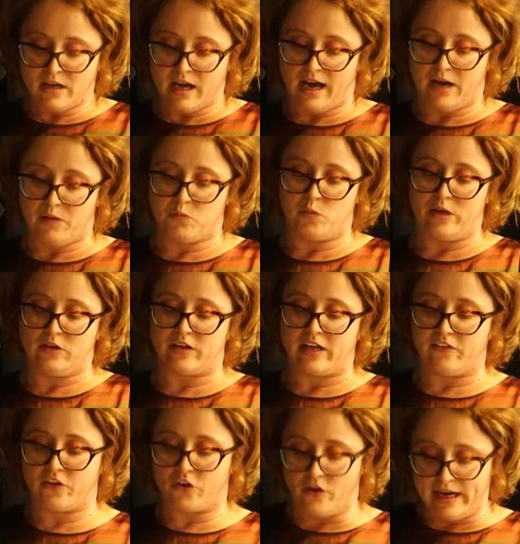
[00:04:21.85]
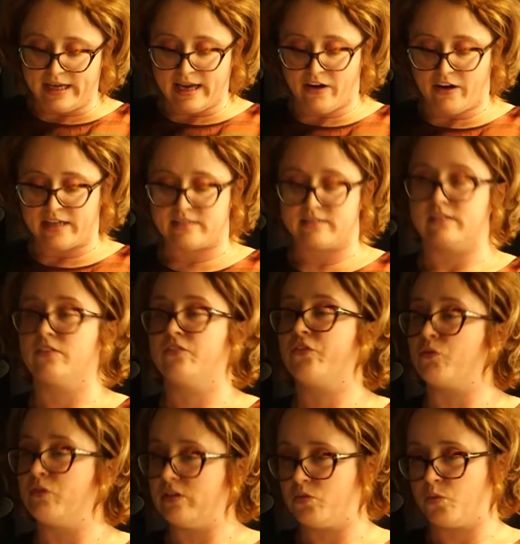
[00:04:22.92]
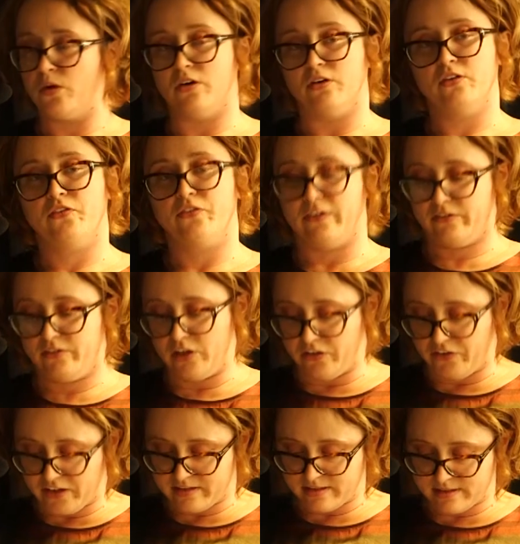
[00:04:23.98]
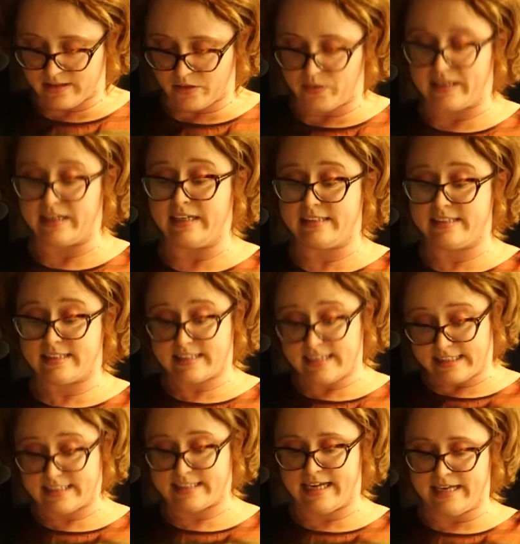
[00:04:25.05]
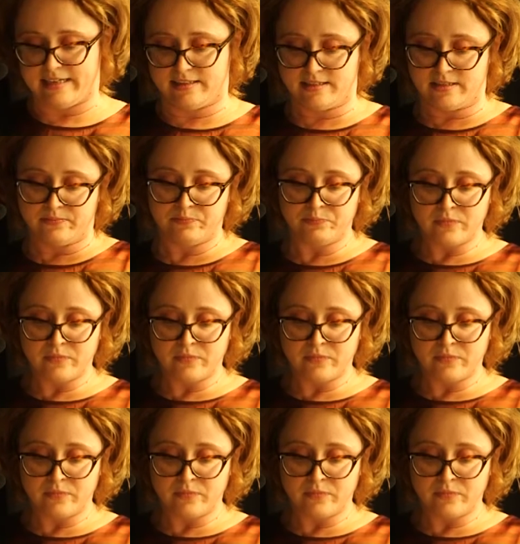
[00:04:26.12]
We're looking for great characters, for rich worlds, for universes that we can extend.